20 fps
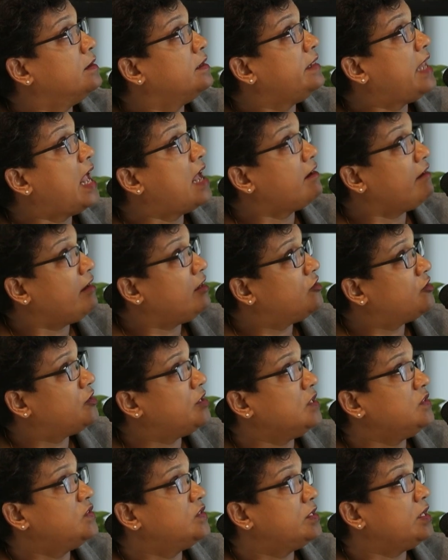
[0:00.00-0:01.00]
Their
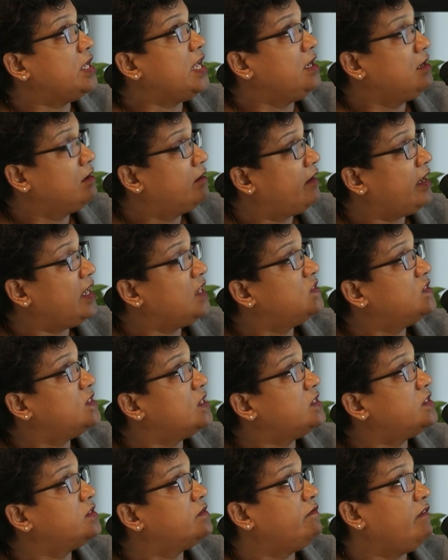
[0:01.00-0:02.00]
richness
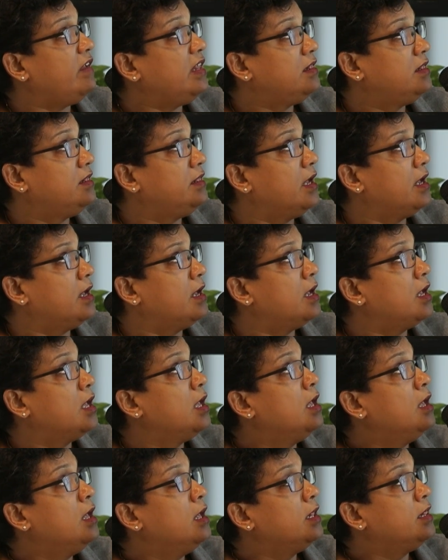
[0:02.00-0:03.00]
increases with the
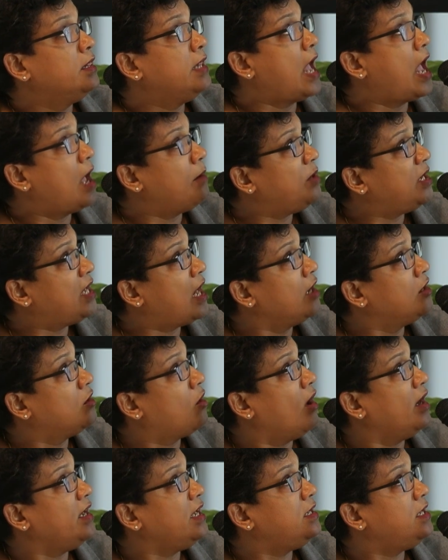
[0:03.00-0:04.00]
habitat
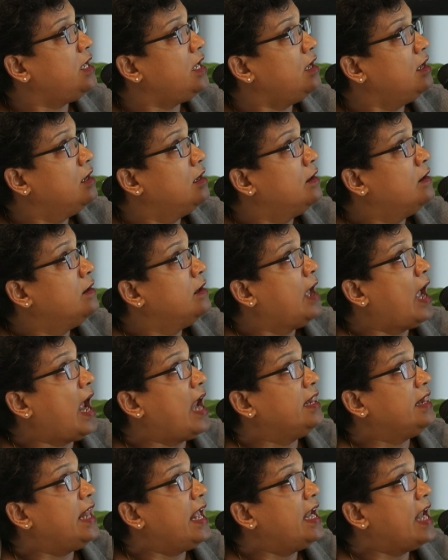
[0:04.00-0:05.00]
quality,
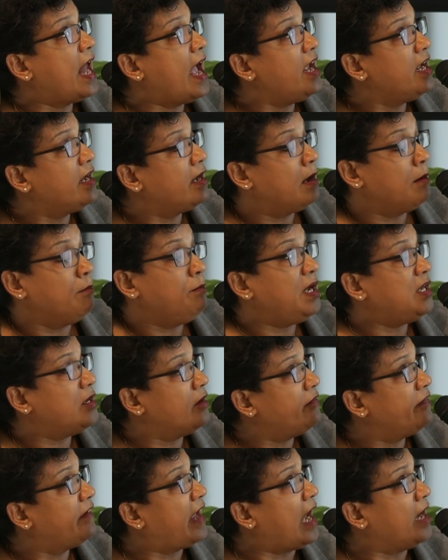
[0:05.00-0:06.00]
and they like bit
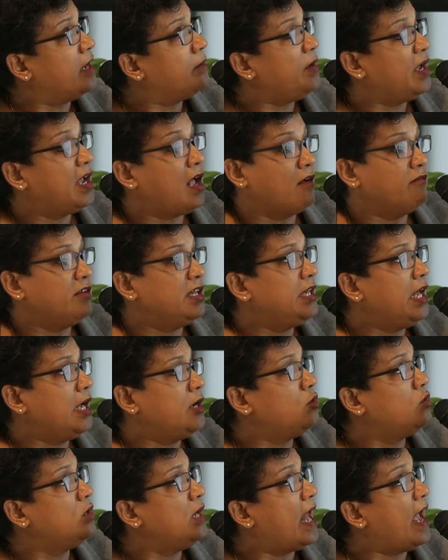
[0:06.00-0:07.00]
of canopy cover. They
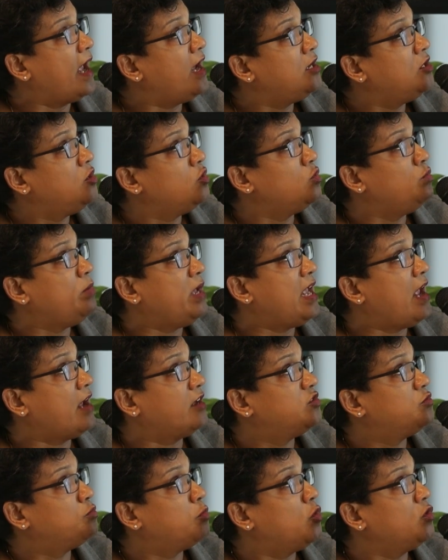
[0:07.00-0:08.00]
don't like to be
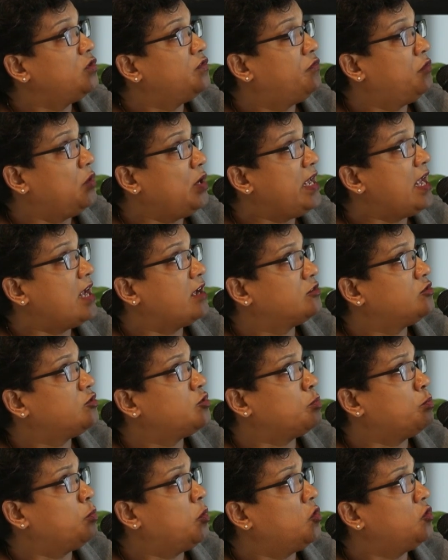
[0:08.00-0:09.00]
exposed, fully
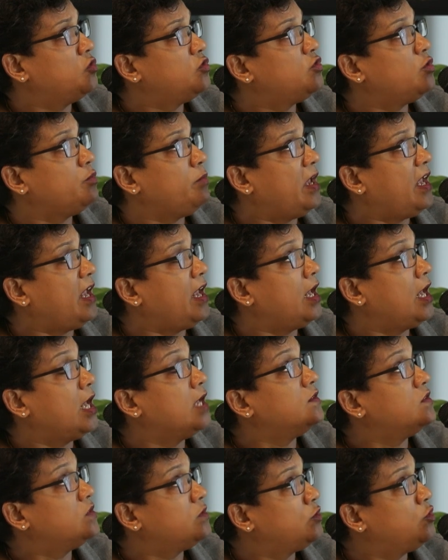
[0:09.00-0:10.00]
exposed
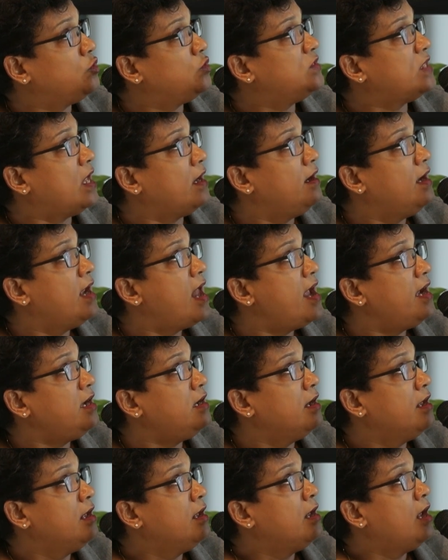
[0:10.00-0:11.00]
to sunlight,
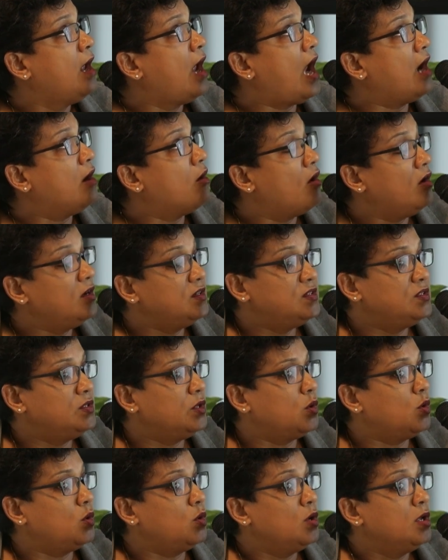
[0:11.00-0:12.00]
and
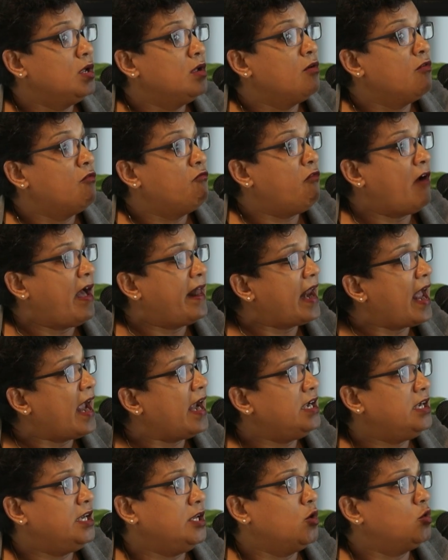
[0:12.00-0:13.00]
also
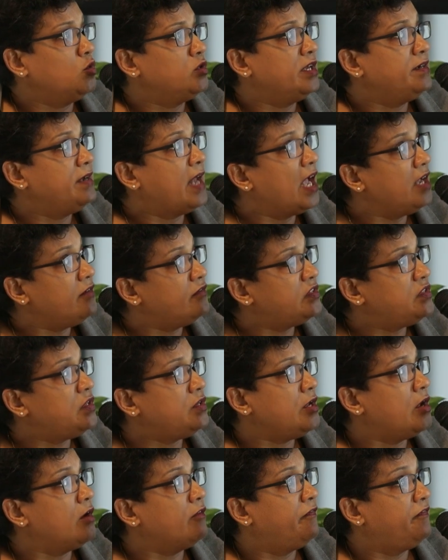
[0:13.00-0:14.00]
variety or the
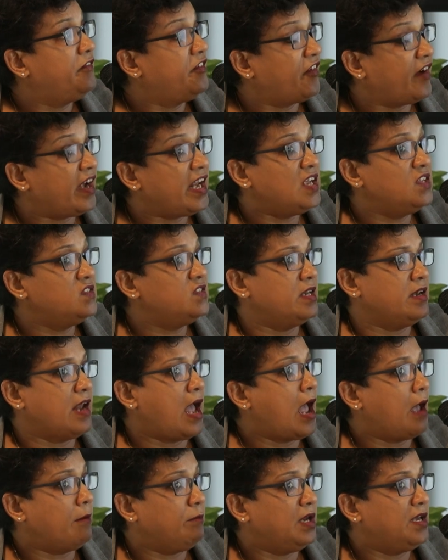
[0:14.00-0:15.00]
diversity of trees in a
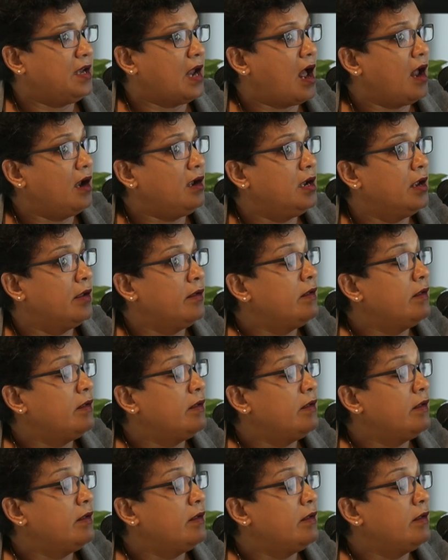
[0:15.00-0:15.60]
habitat.